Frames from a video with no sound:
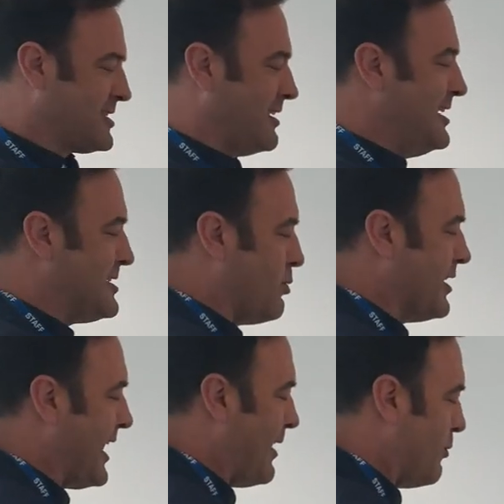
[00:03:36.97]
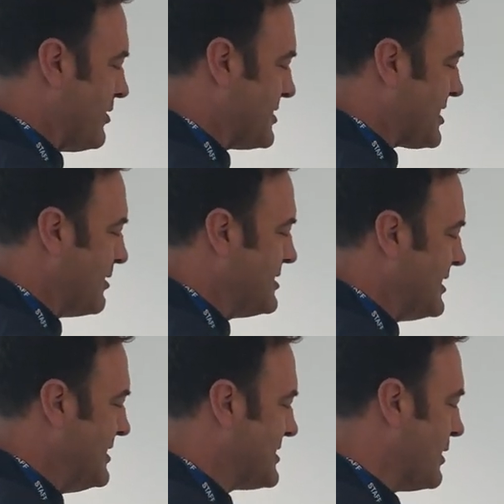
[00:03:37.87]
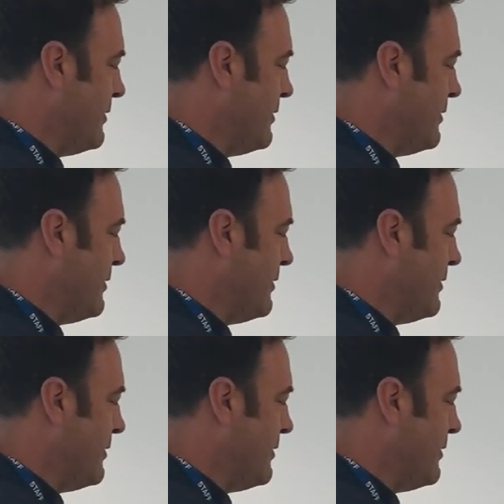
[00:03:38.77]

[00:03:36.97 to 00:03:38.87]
So let's work out what the total is that